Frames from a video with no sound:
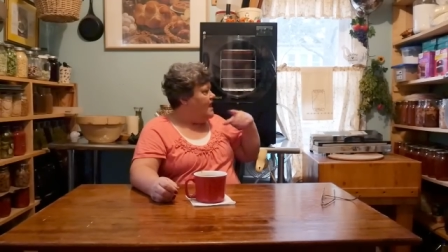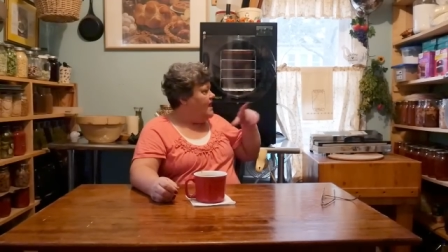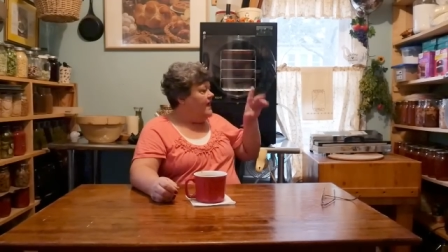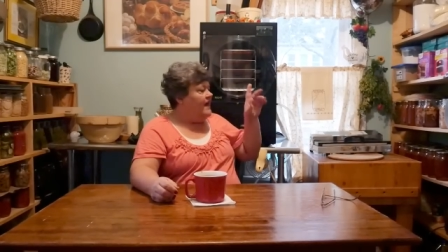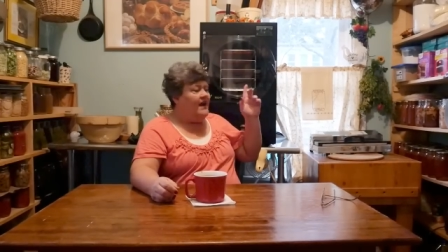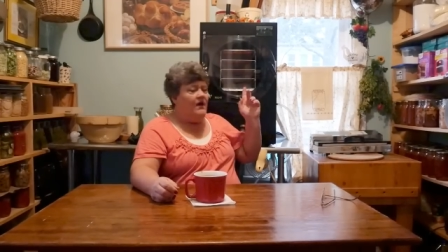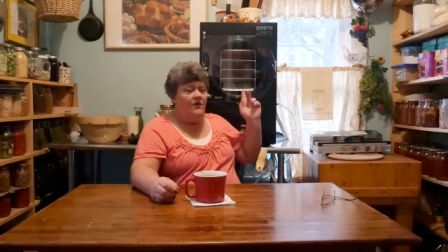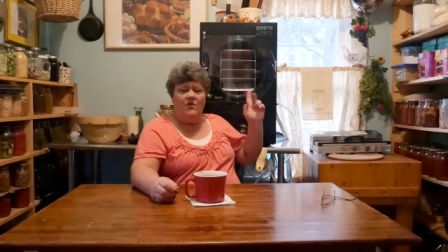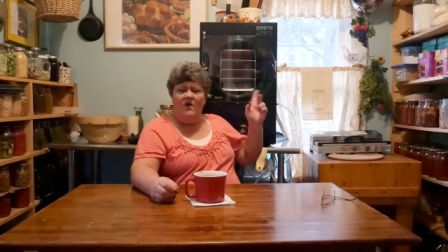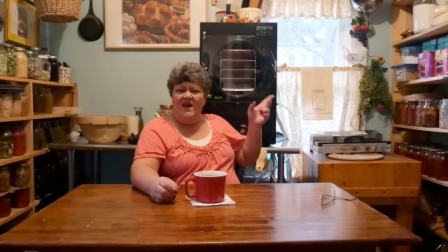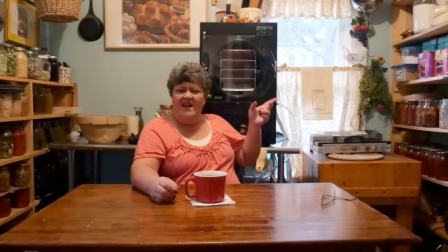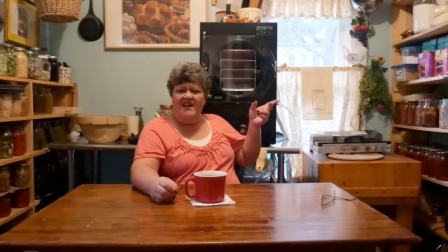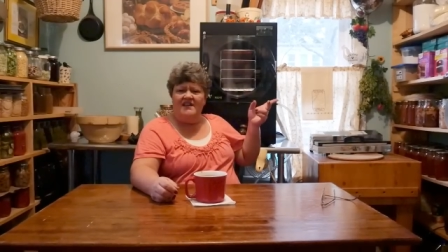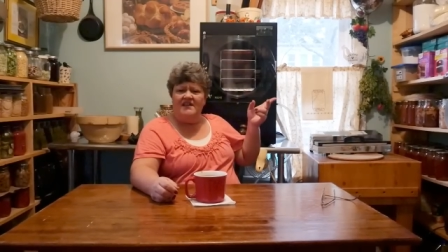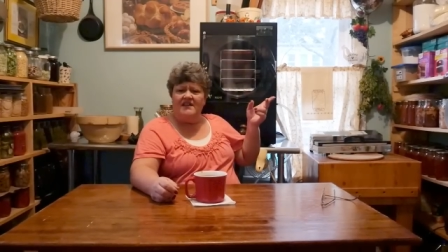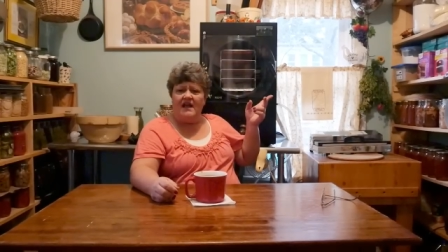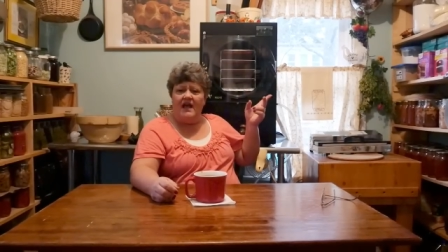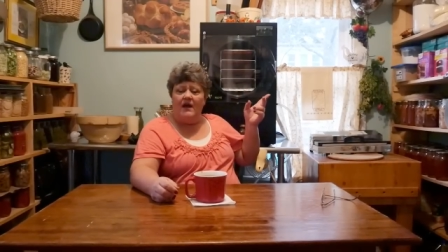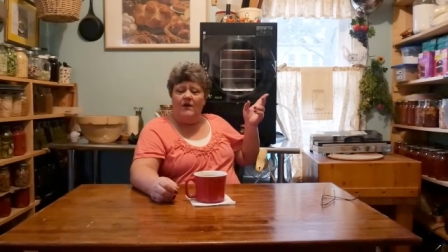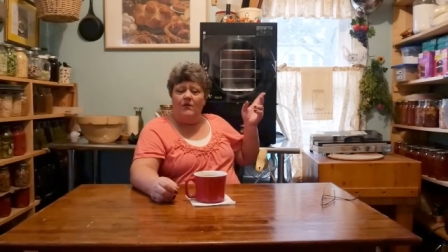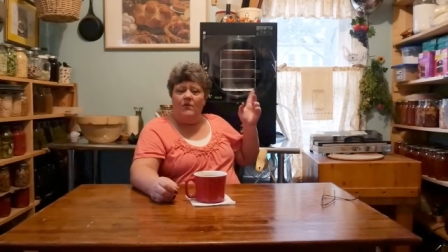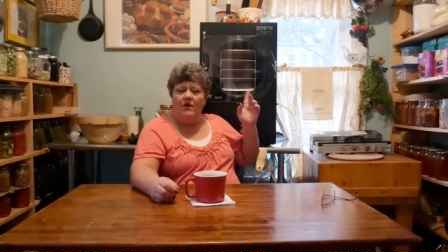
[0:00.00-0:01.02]
And I
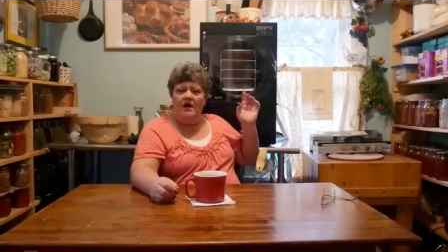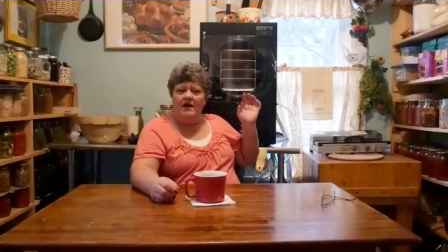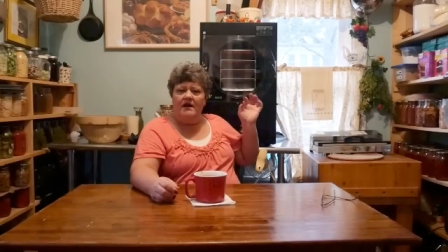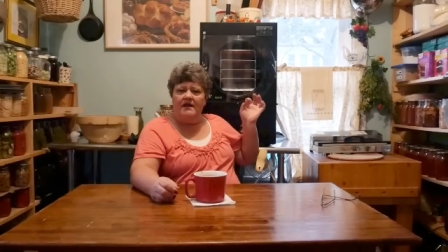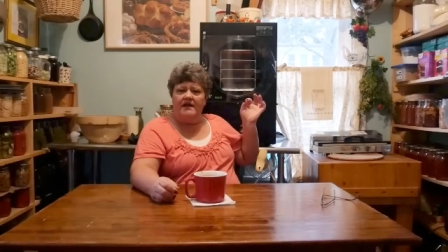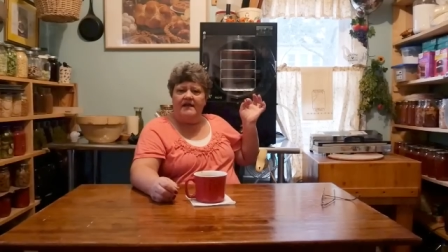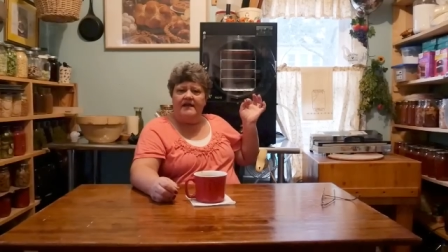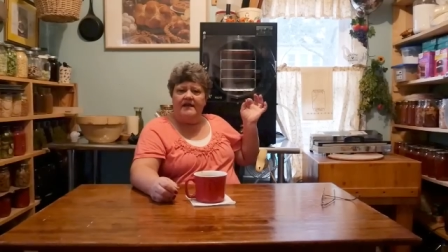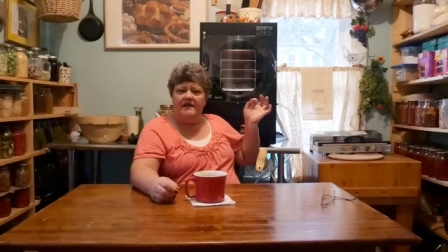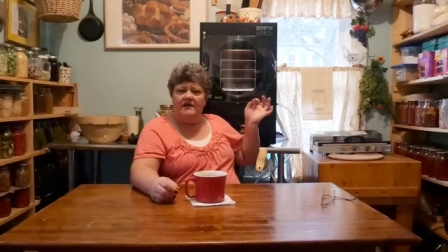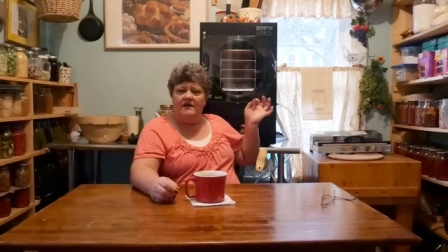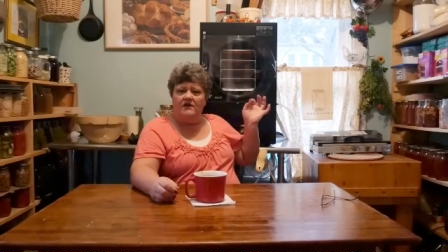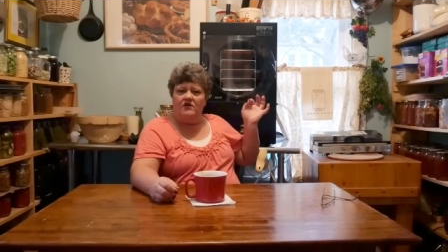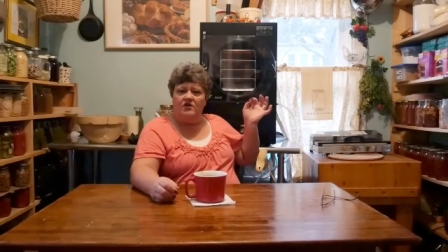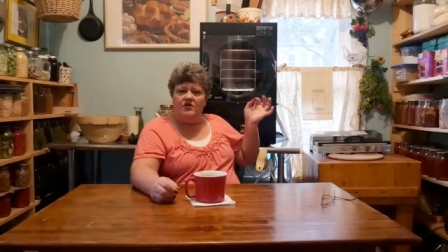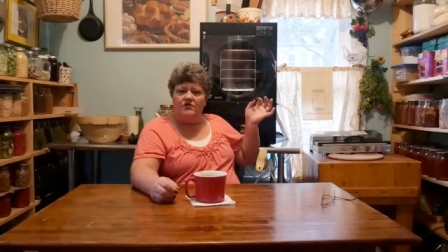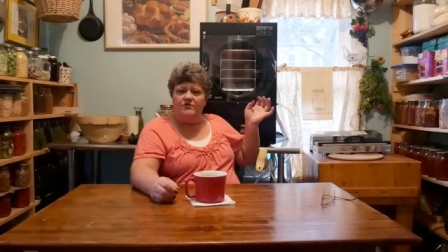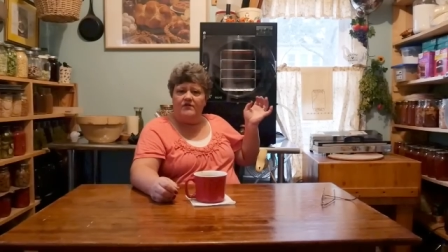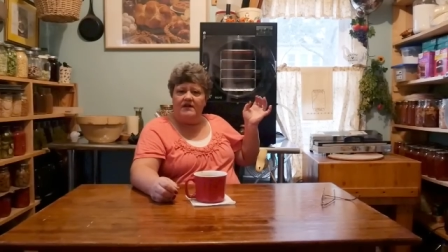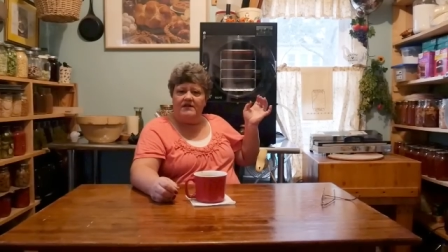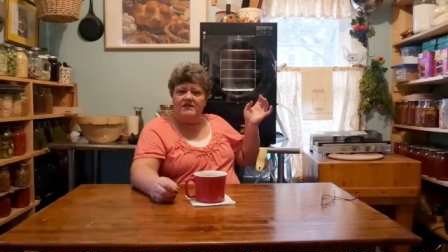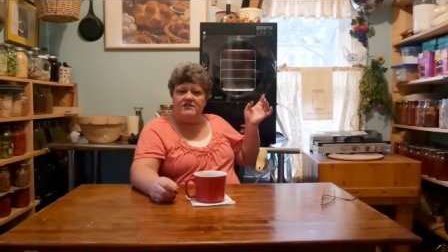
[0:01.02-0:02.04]
want to I want to get a
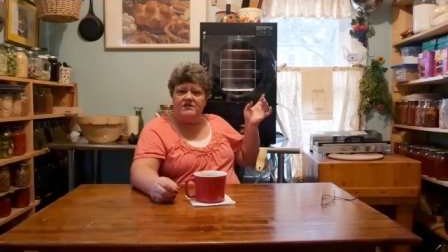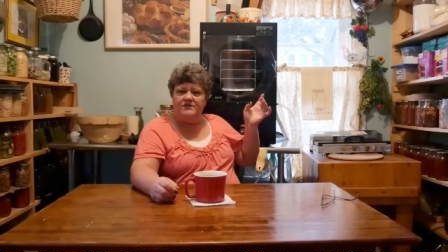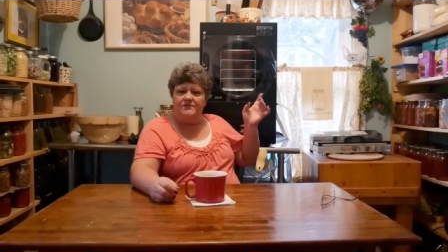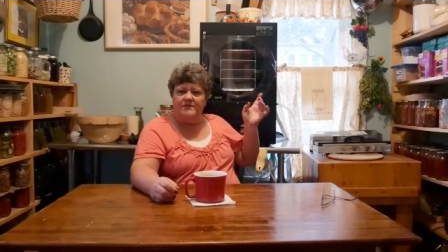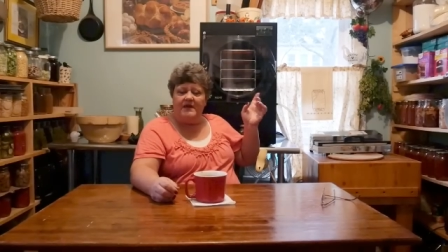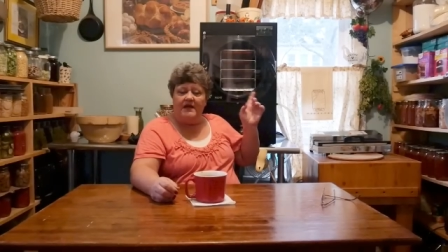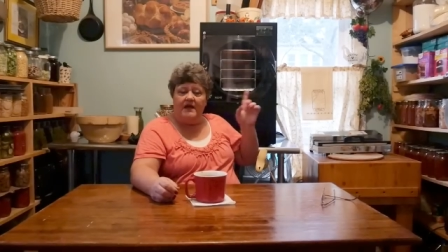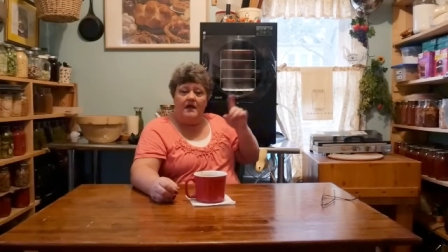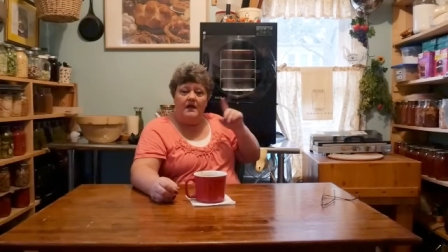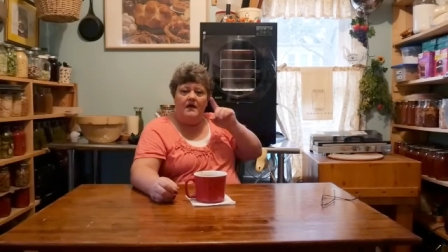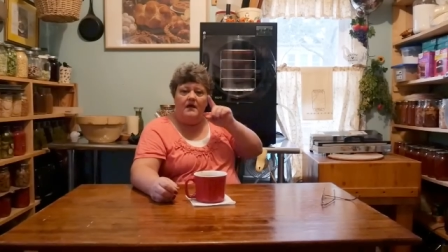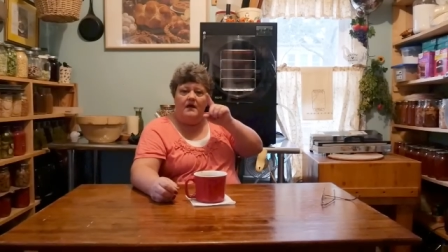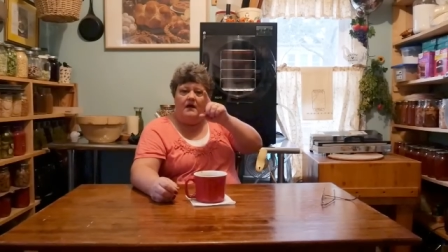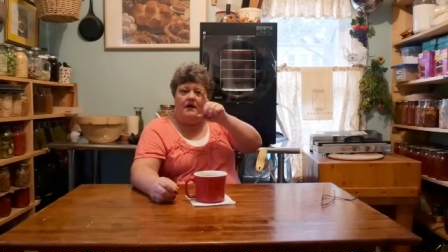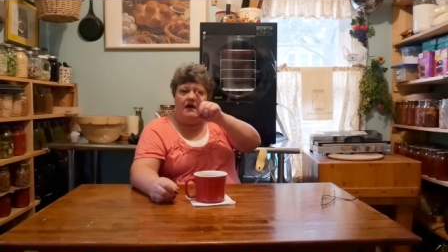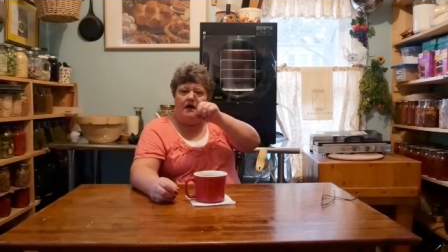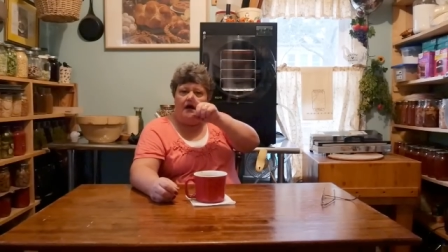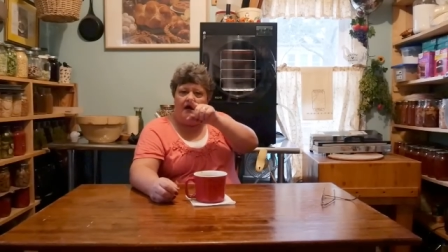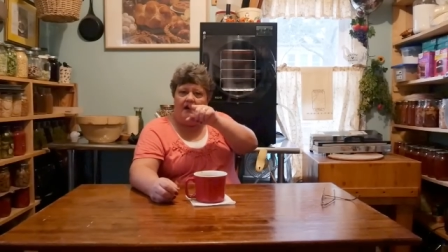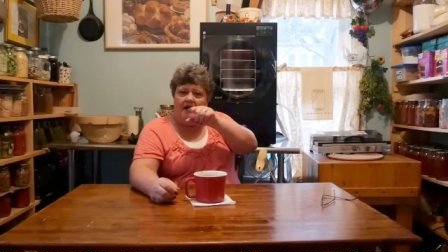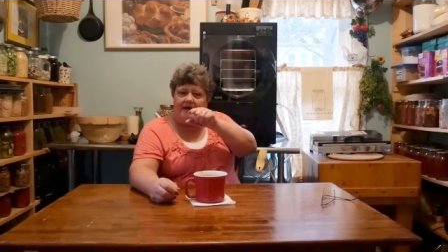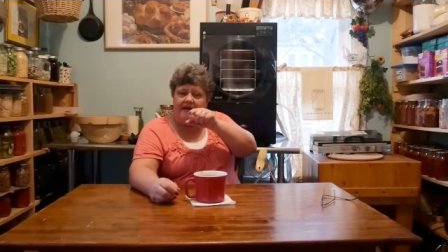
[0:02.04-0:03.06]
good recipe.
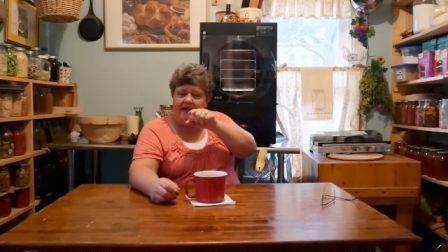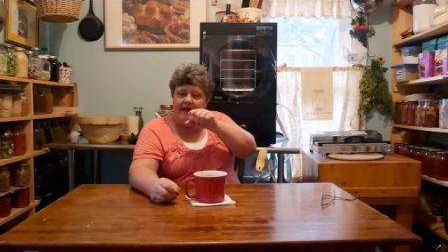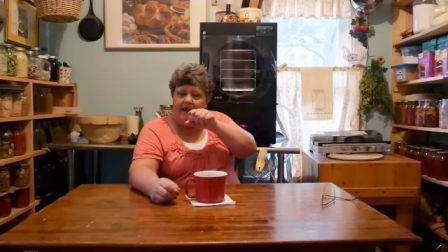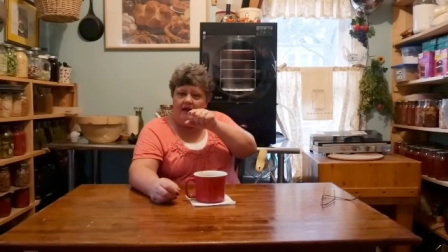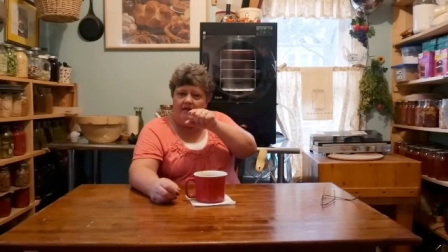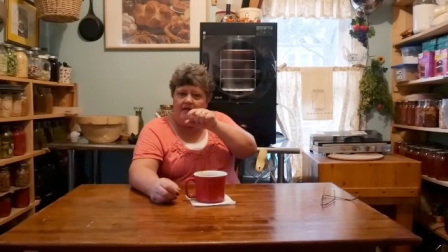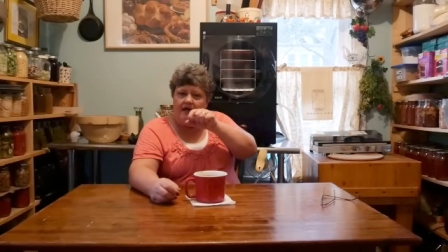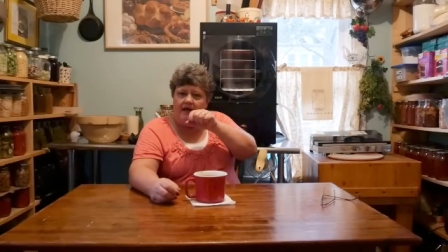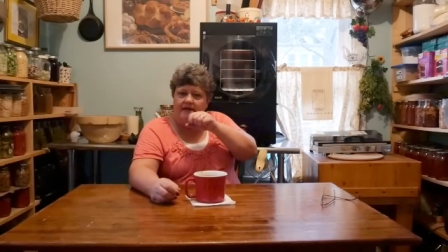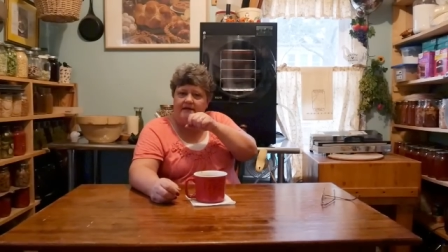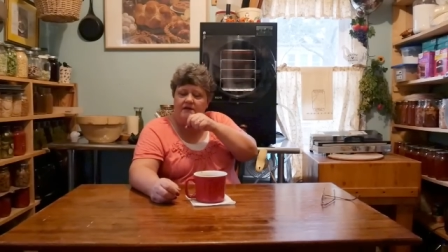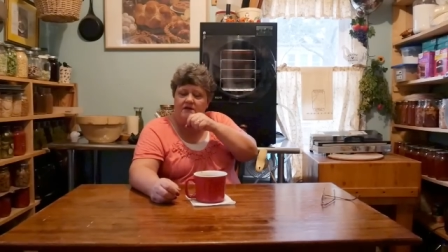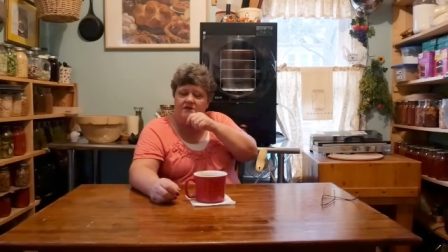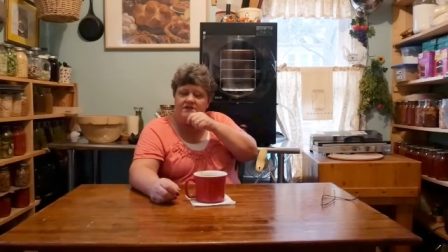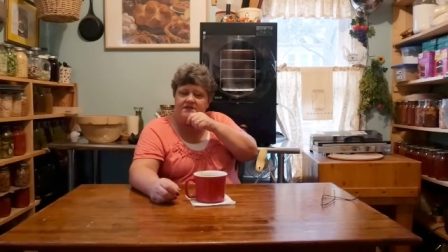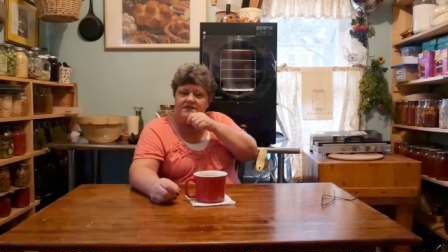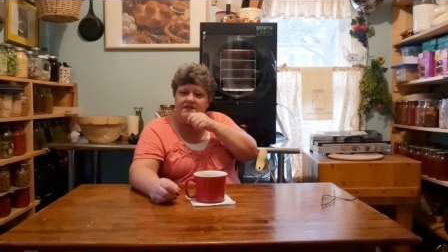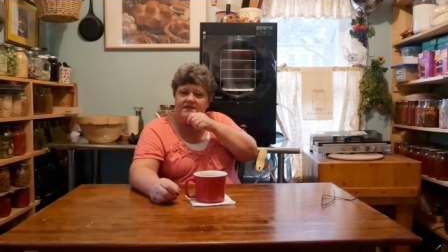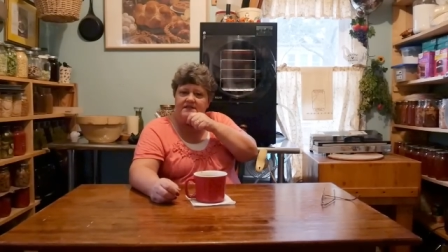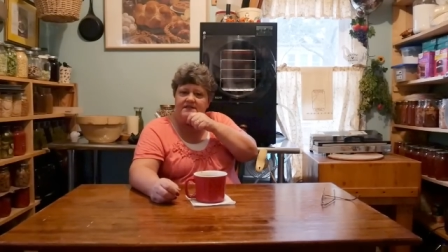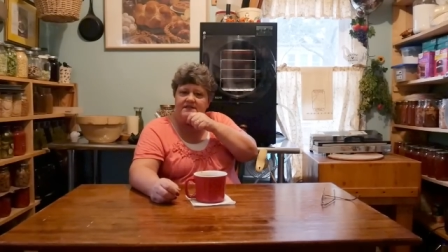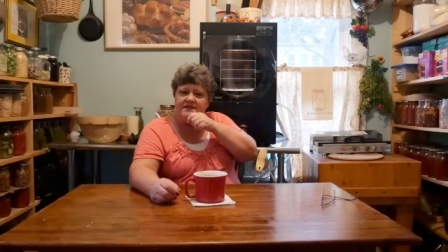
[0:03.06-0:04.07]
A gal on there
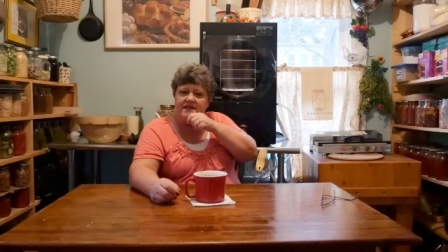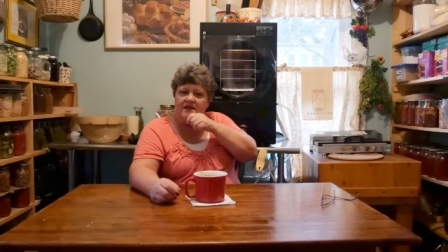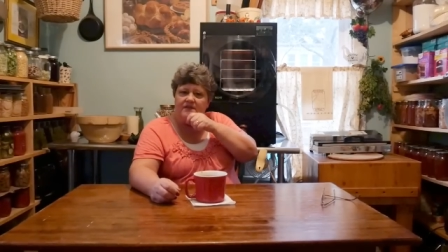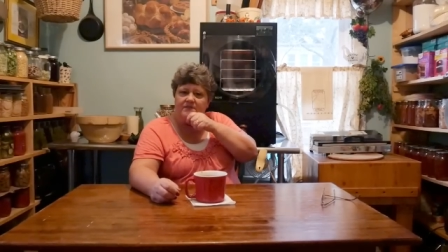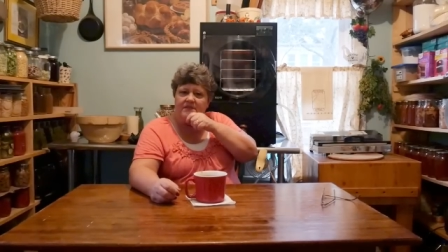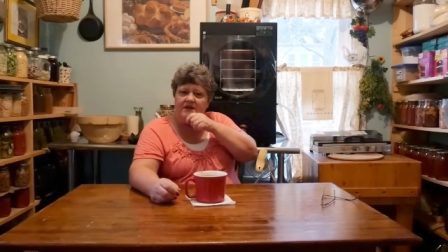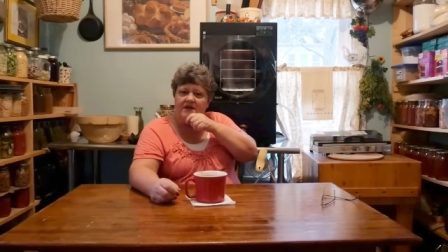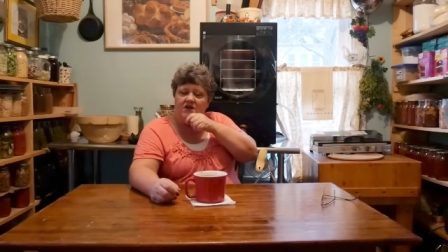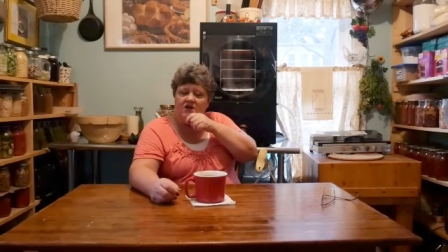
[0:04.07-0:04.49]
did send me